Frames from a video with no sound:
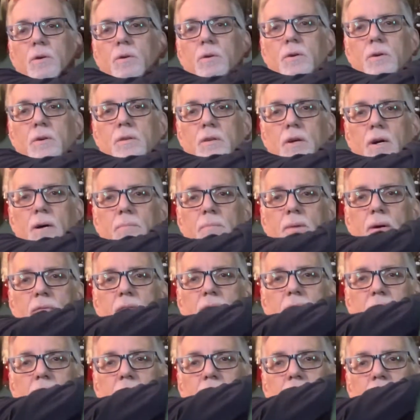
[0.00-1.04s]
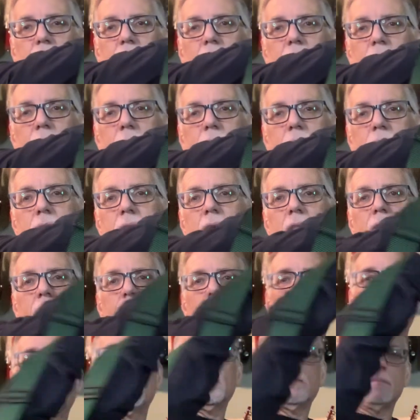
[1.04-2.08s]
hooked up, I've got the strap button on the
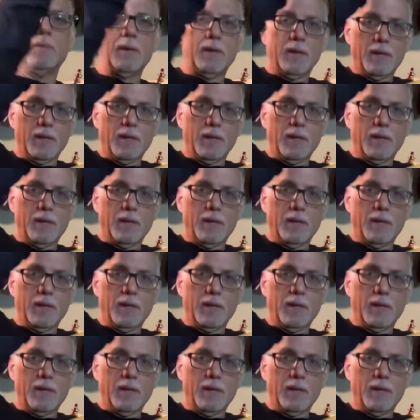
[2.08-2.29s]
bottom,